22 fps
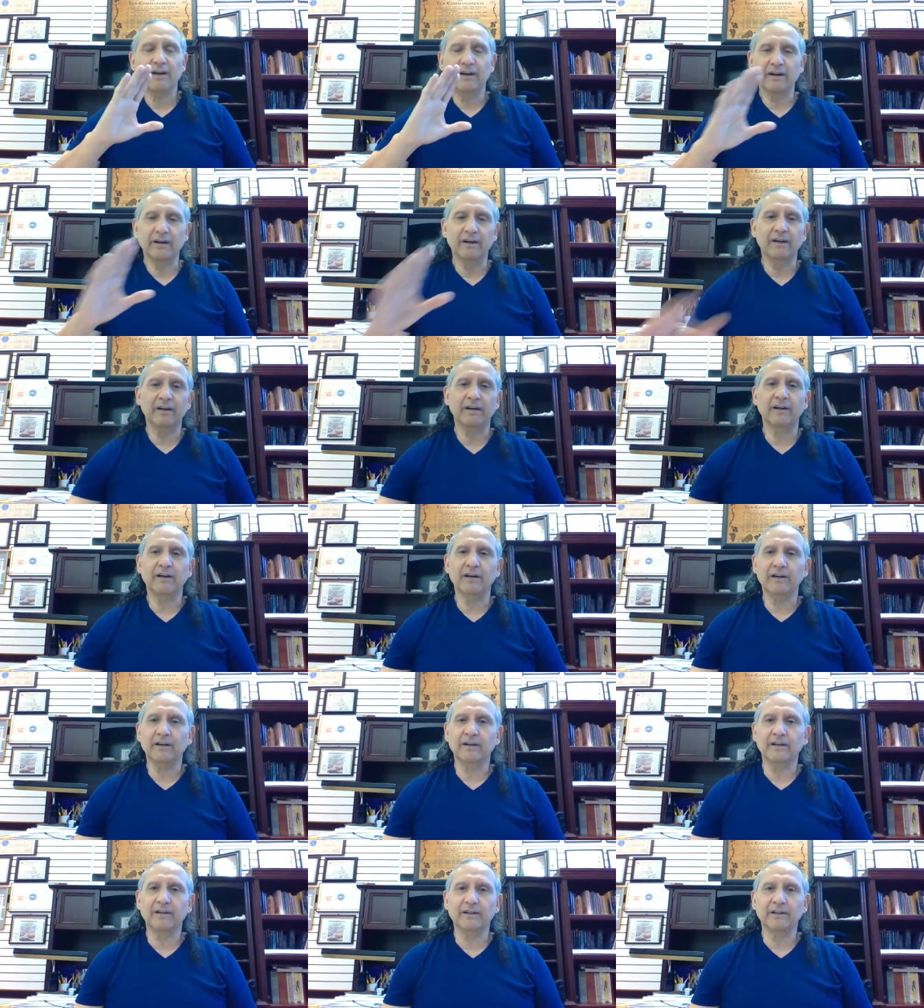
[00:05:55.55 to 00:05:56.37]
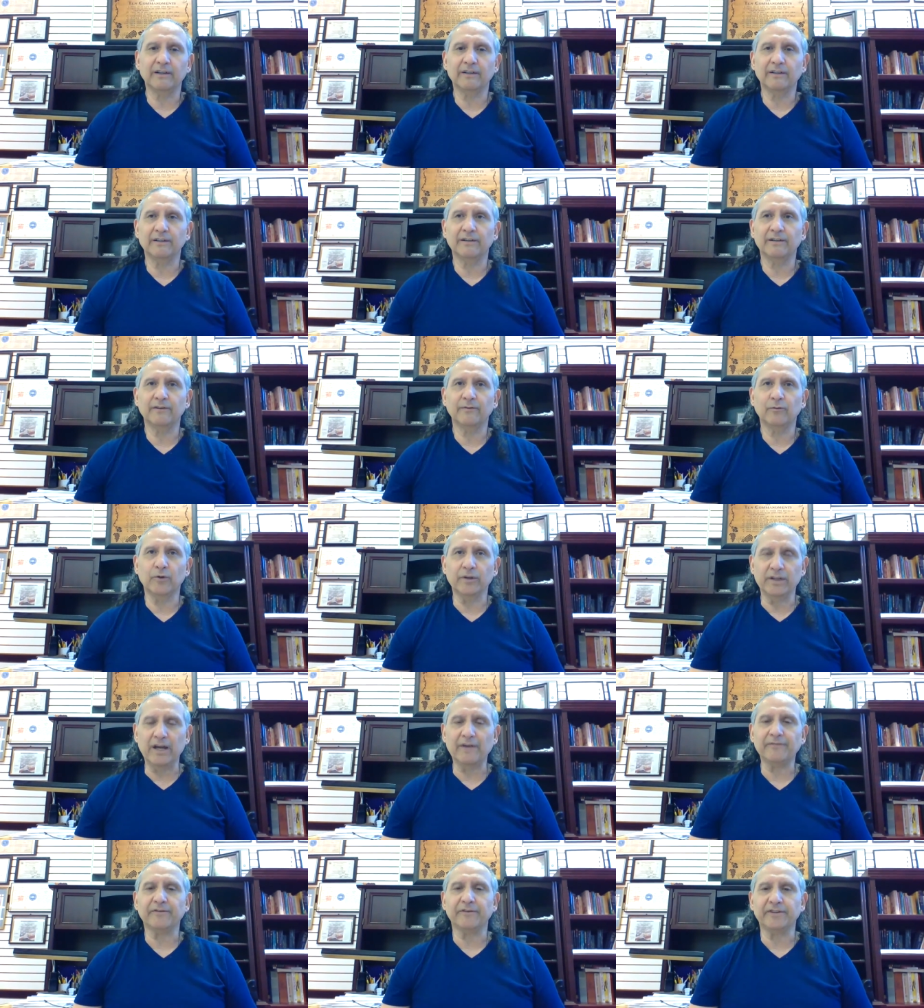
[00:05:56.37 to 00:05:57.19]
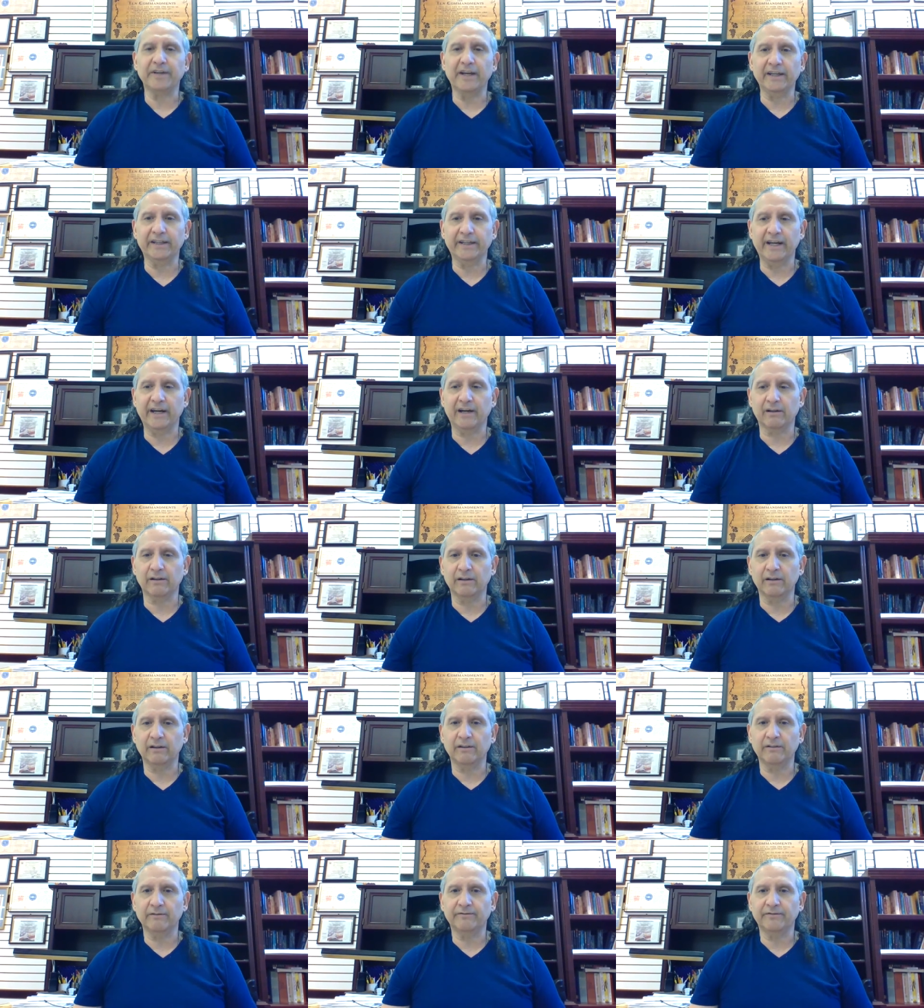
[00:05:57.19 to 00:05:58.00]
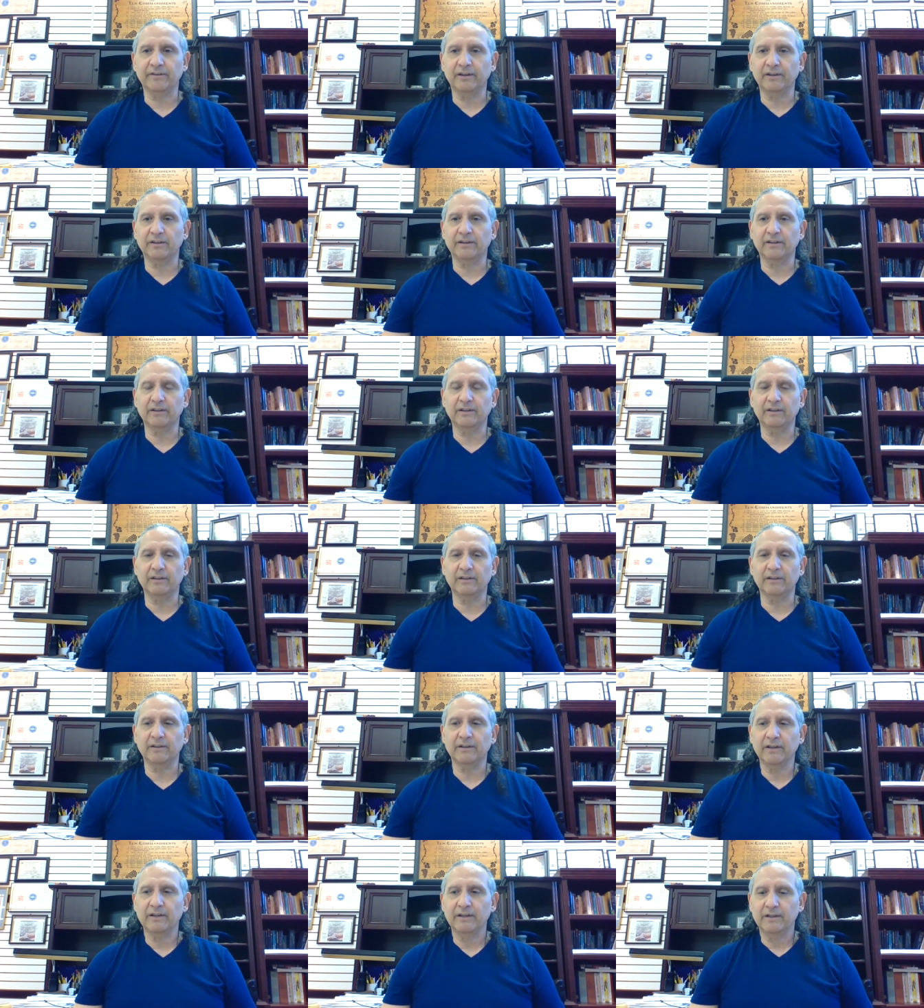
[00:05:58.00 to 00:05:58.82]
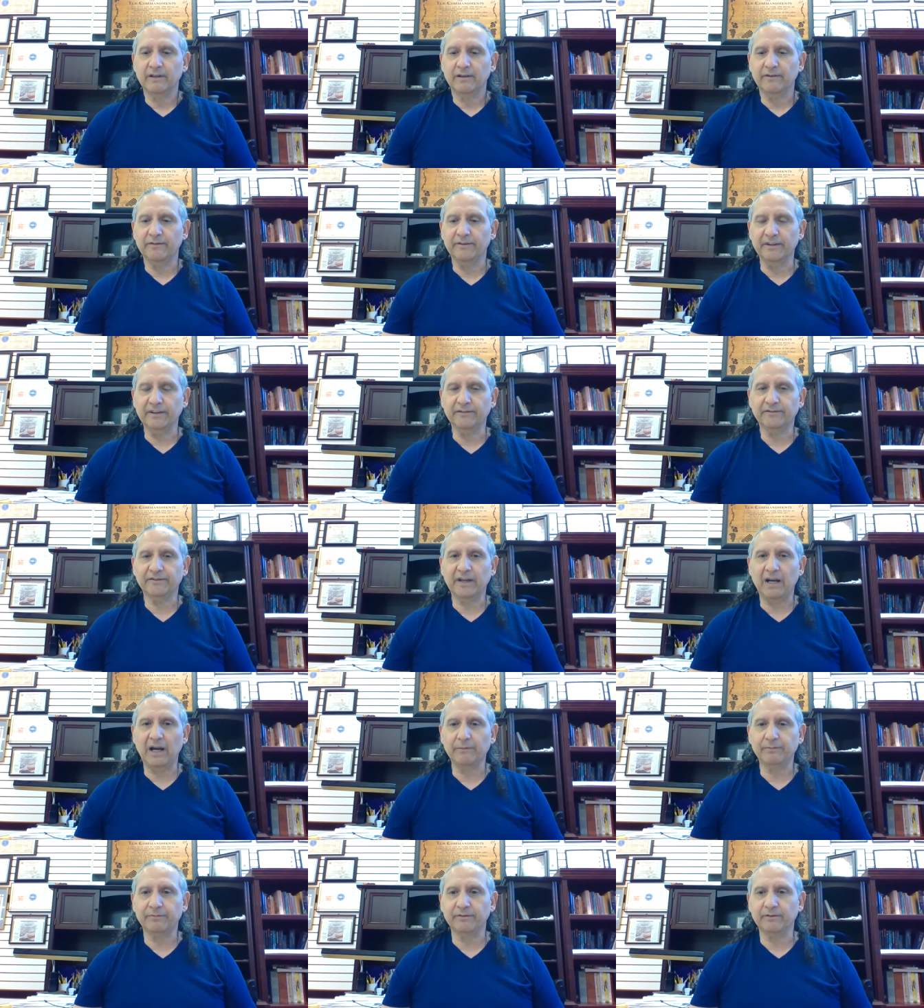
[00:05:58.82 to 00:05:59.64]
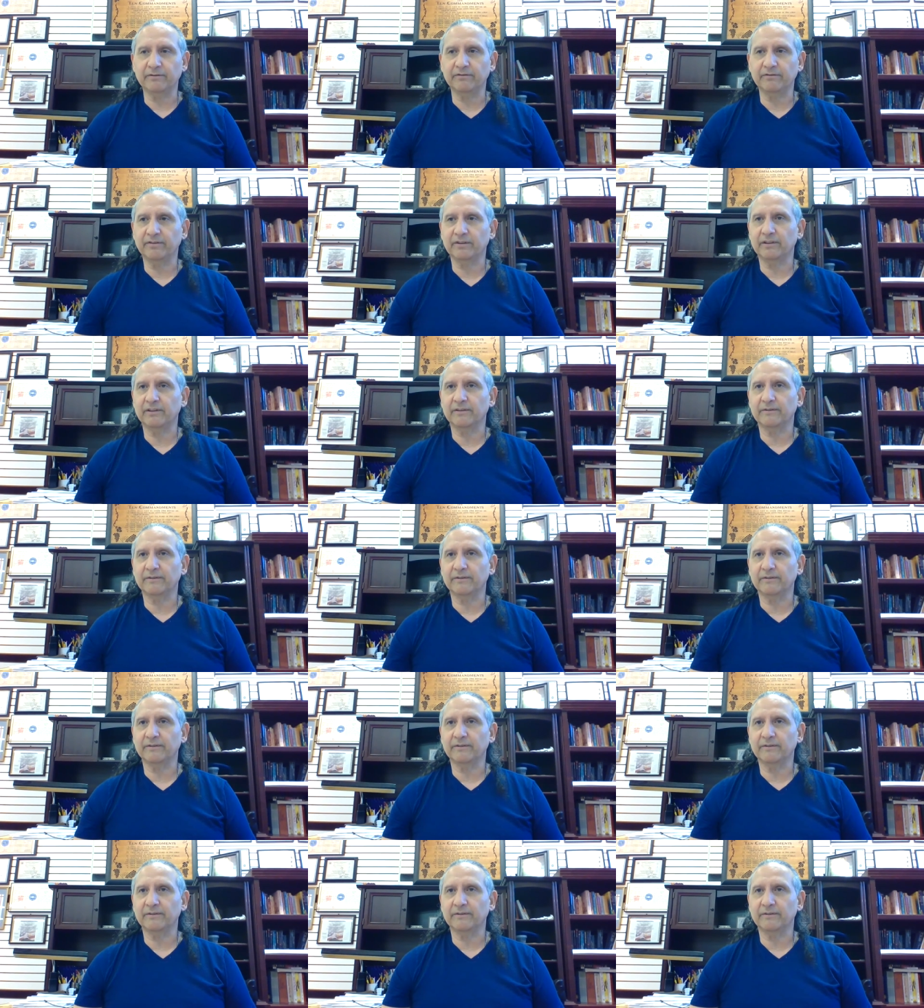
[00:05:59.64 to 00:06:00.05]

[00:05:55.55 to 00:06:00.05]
well, you have to take care of these types of